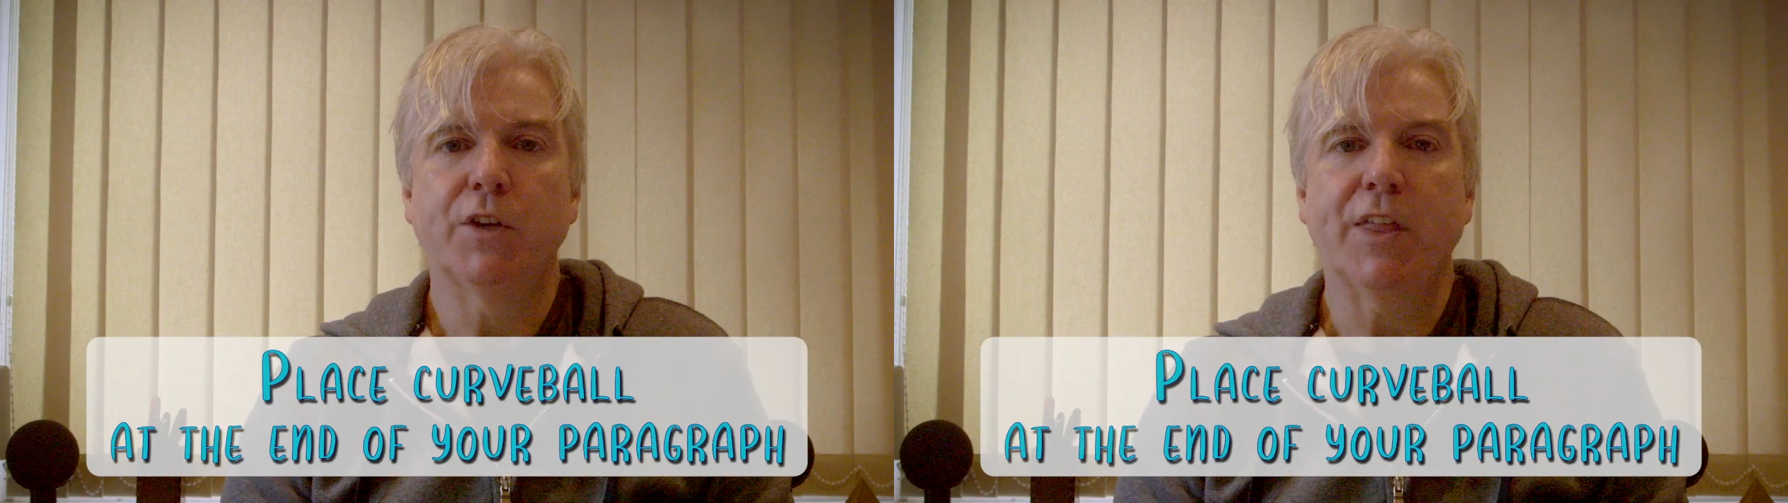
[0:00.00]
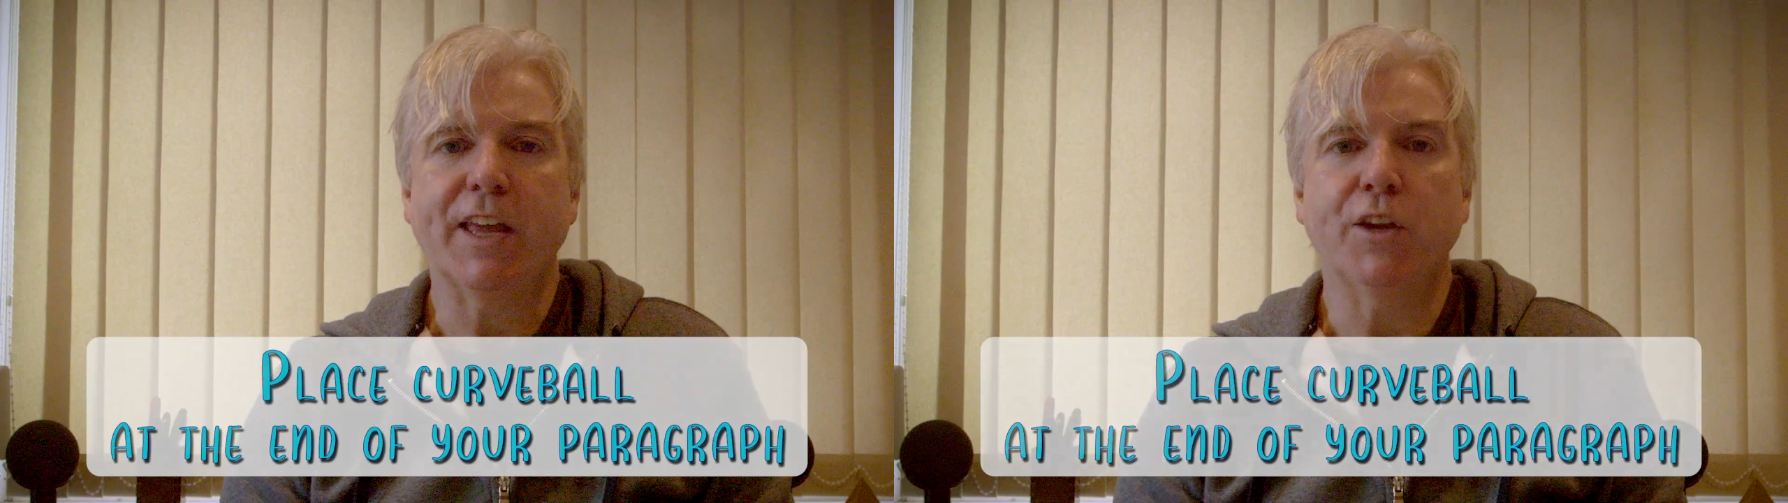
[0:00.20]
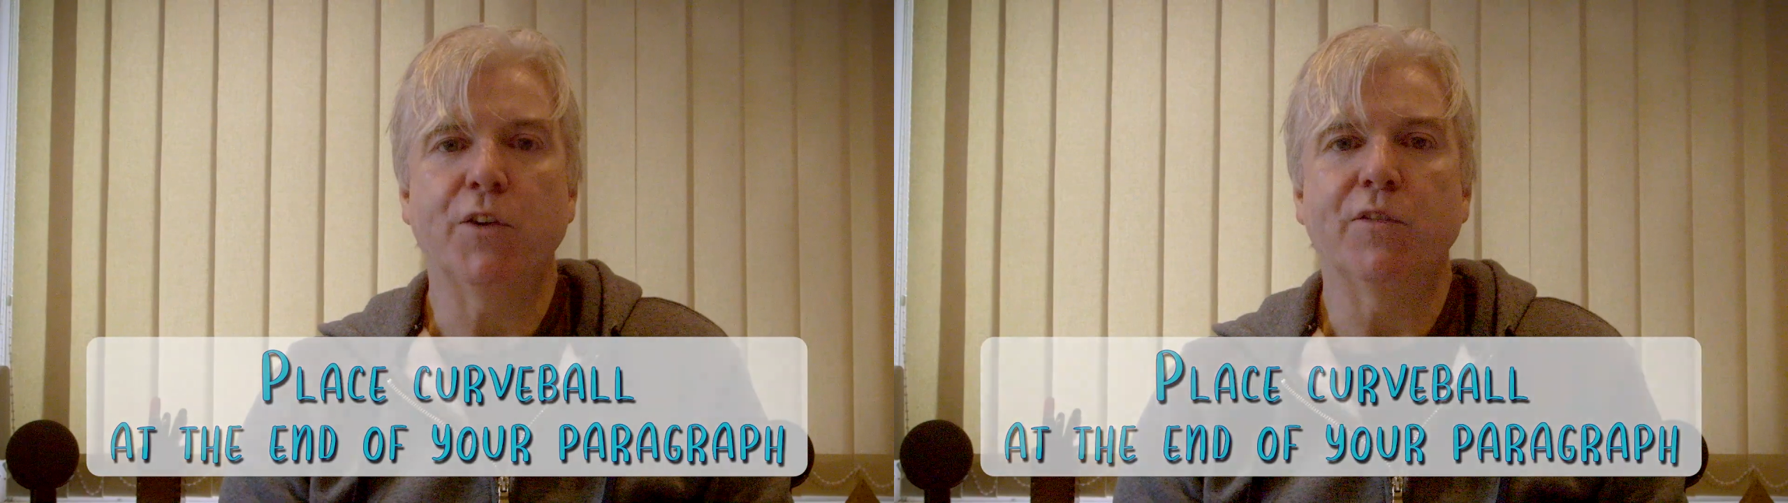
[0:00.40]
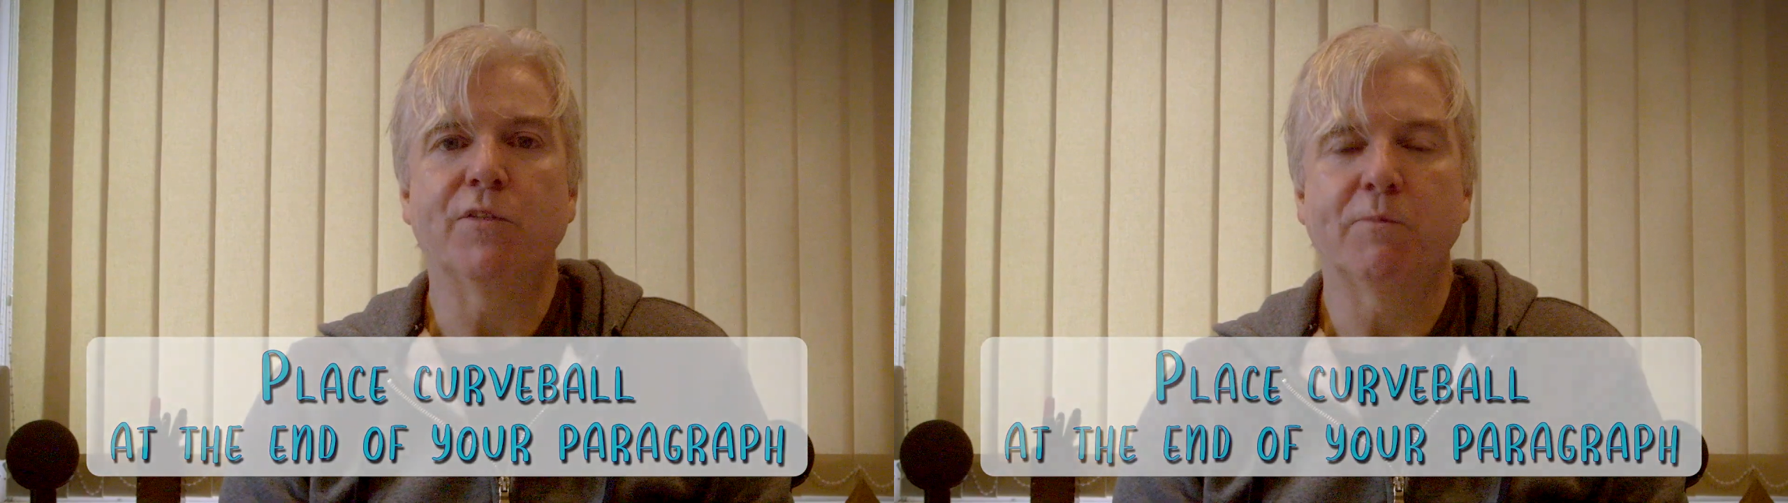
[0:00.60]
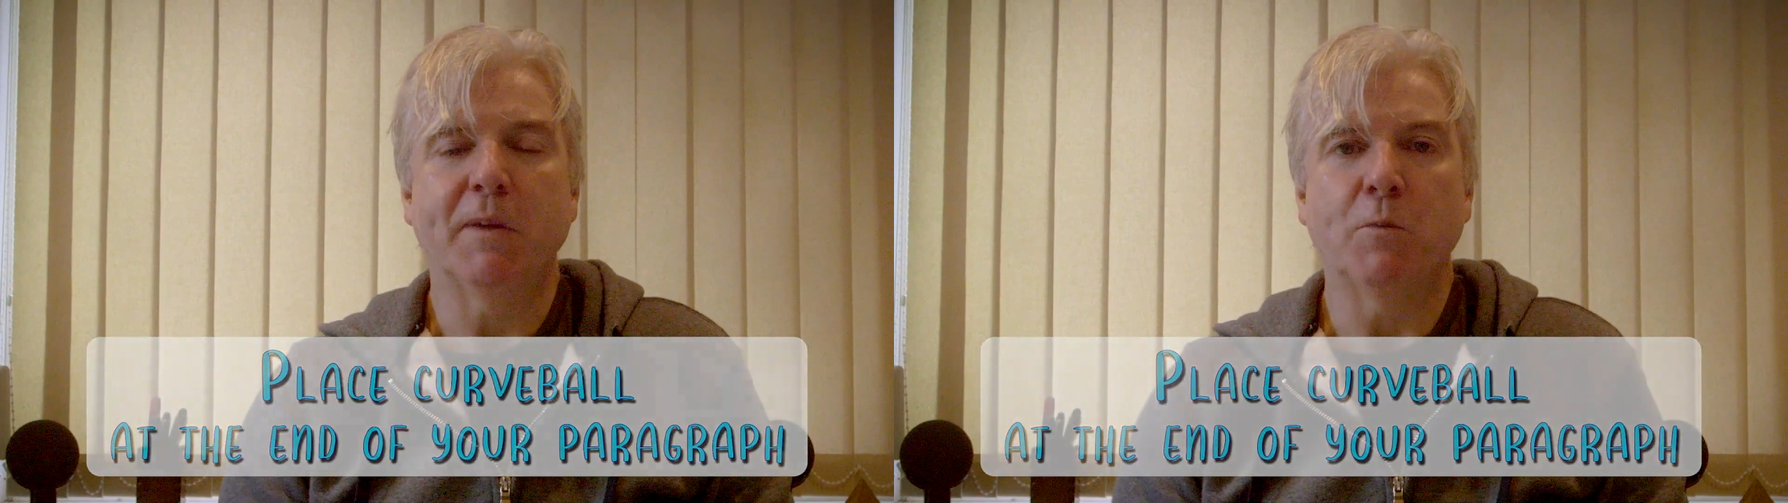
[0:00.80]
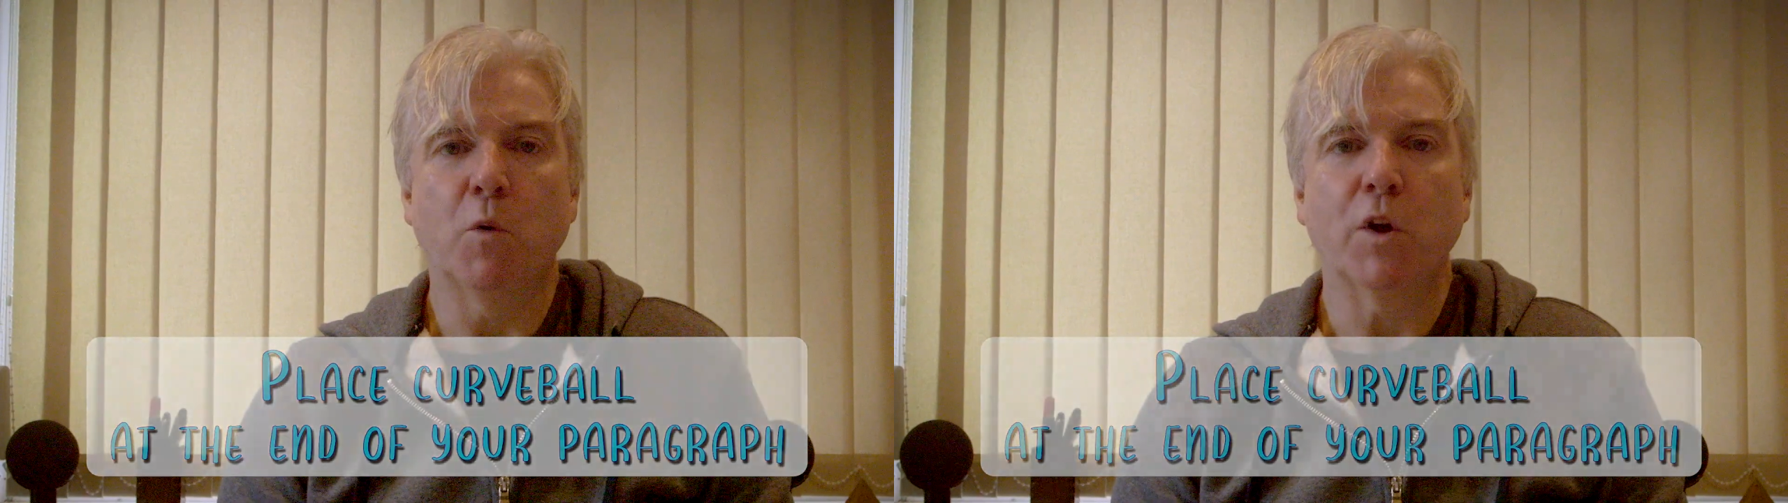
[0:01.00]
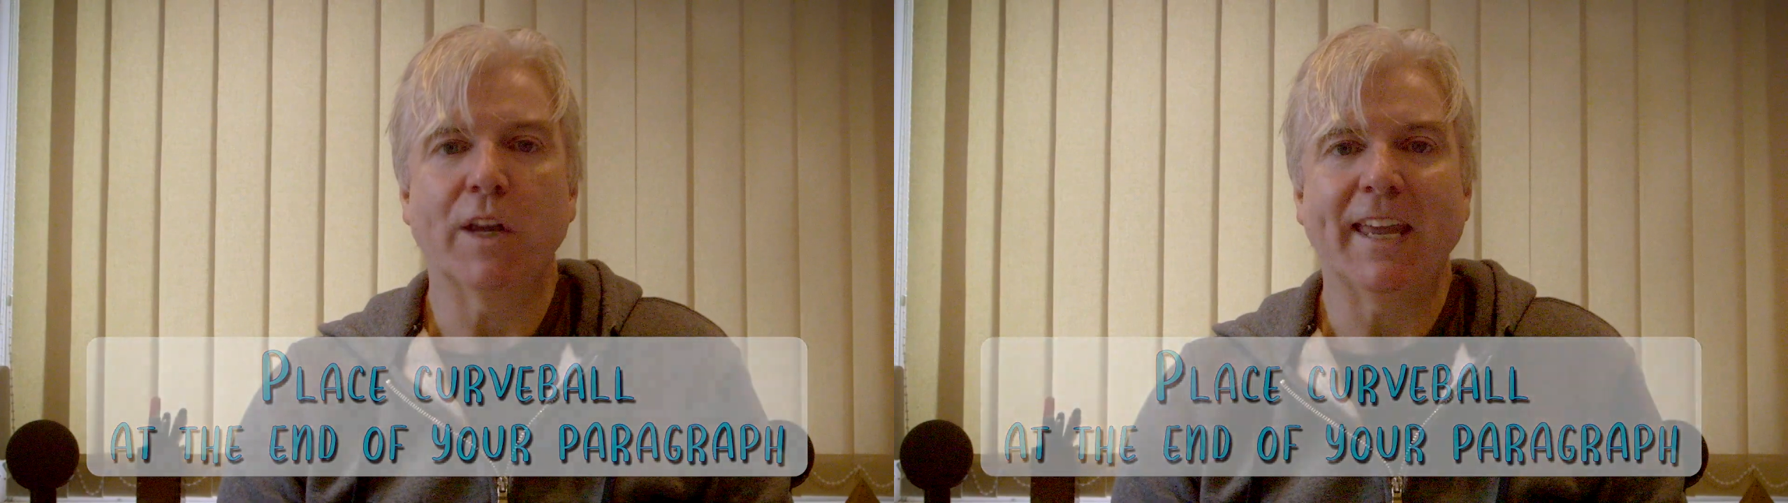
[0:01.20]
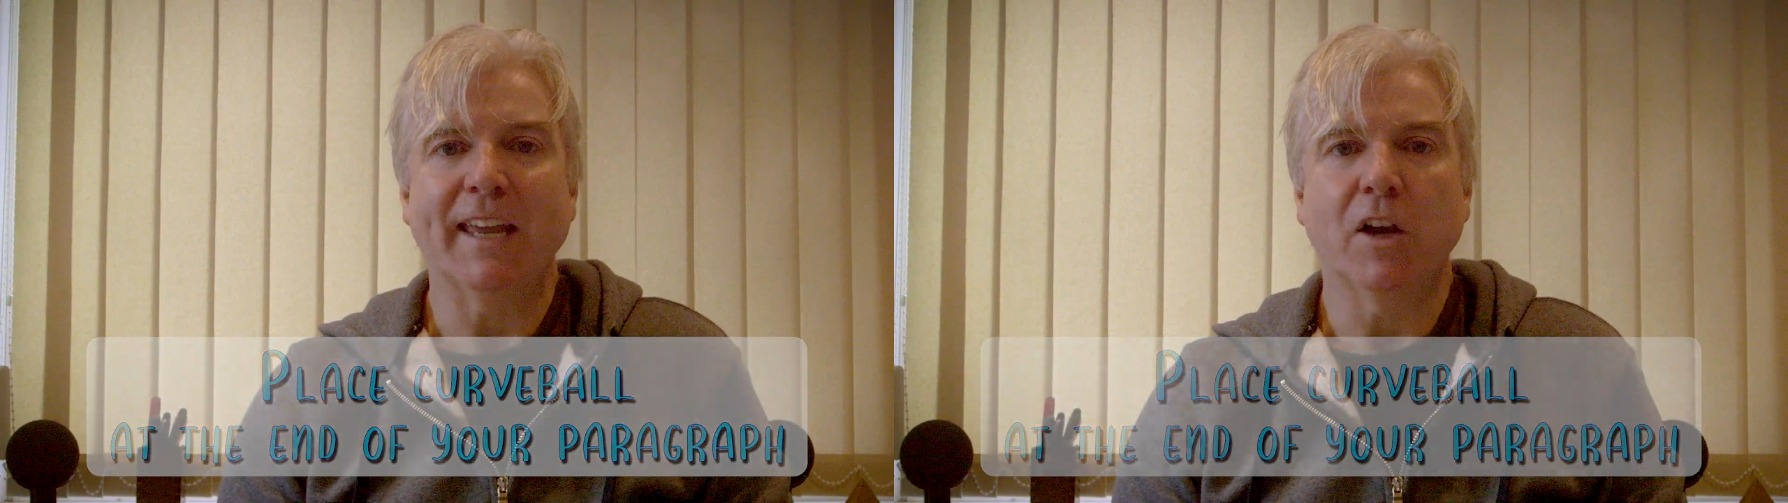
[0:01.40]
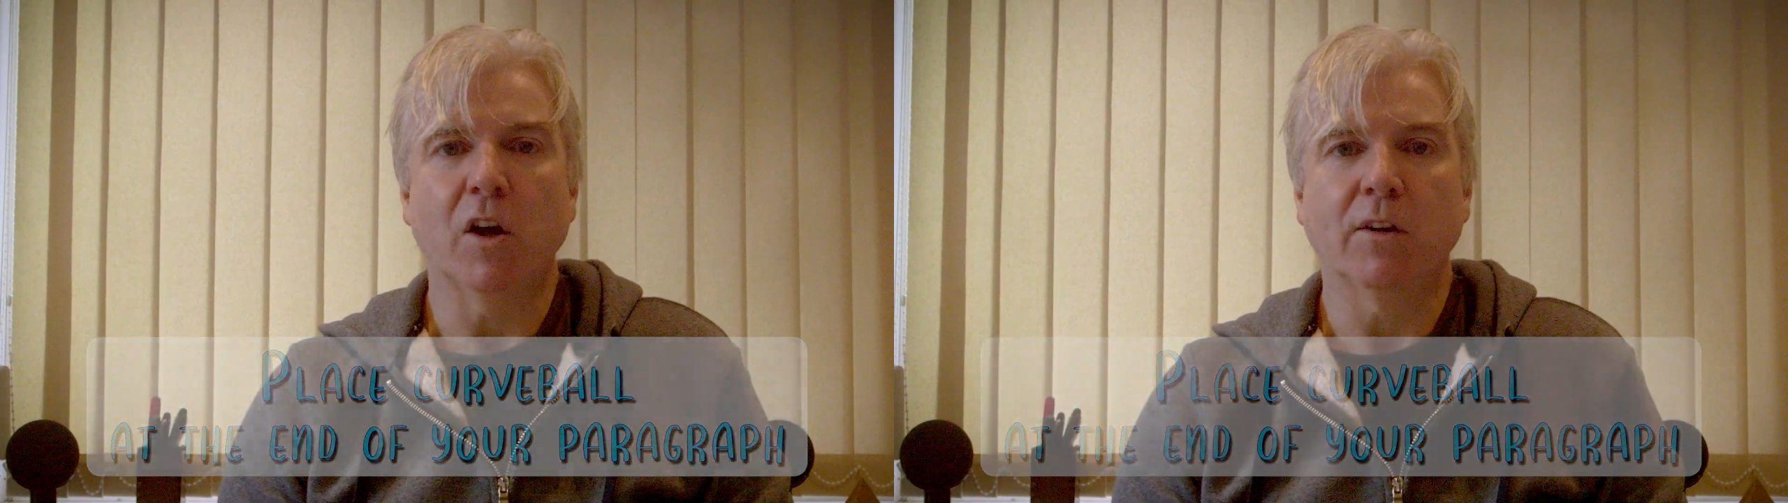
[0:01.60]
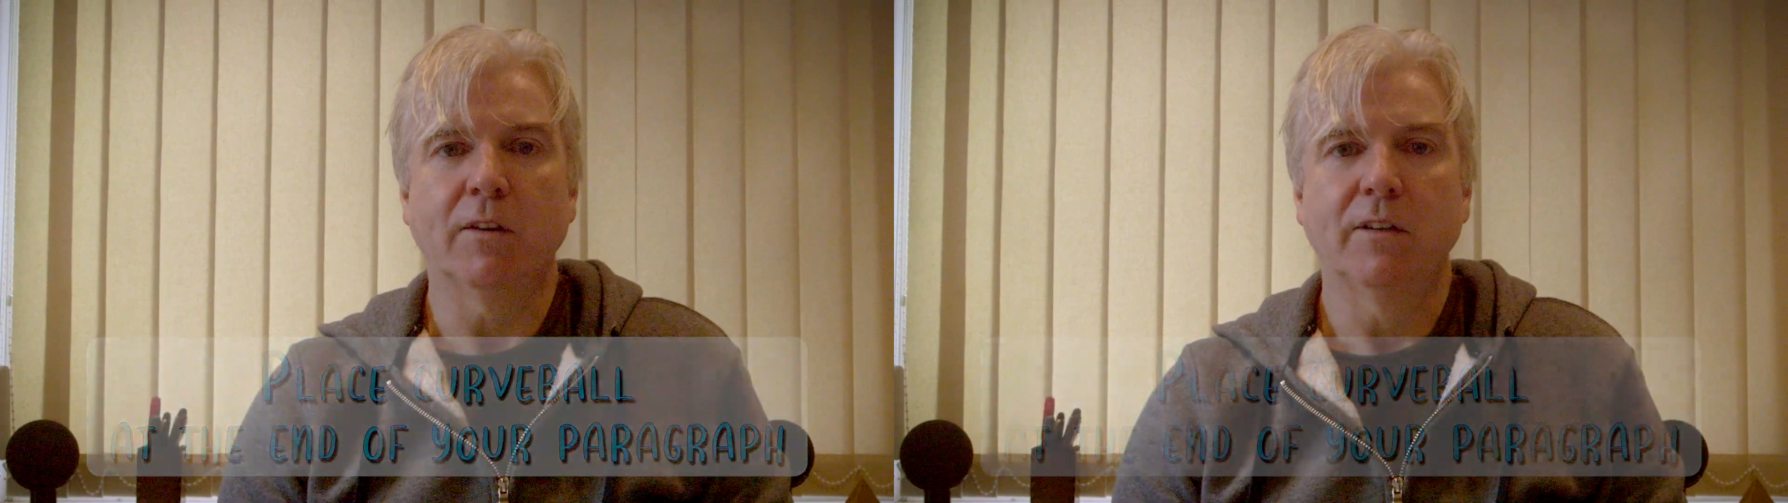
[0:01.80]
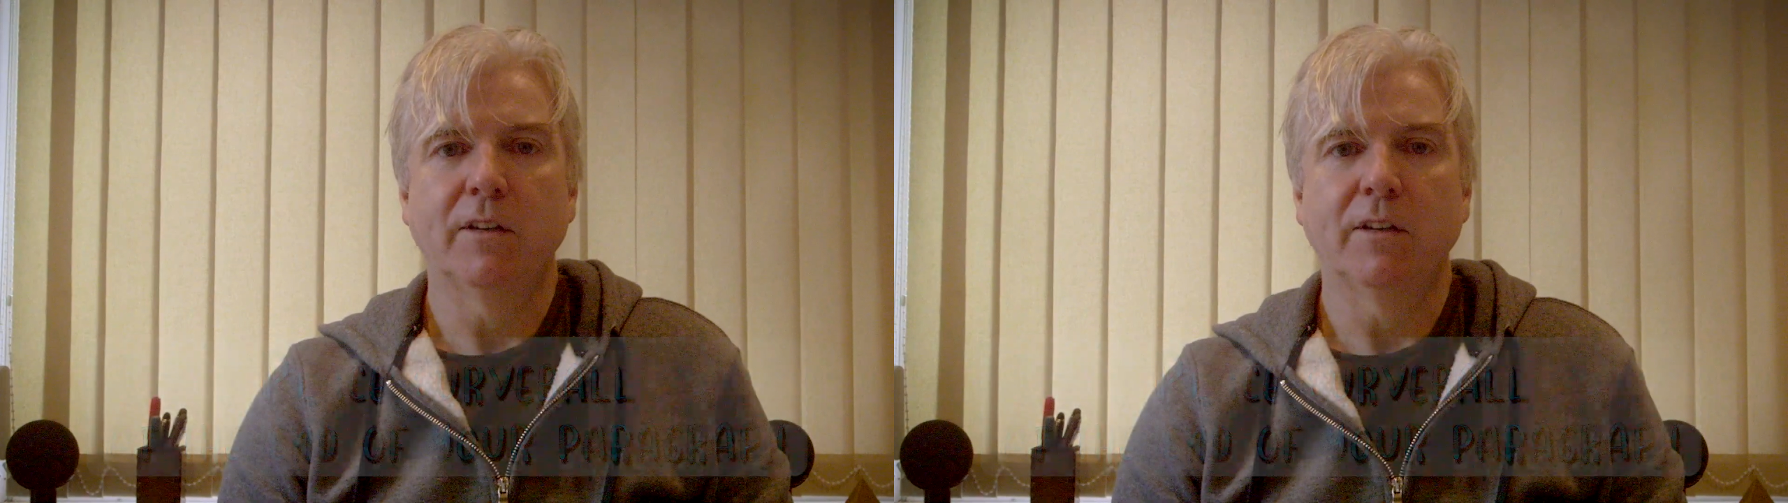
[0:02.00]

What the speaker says: that you've been working on.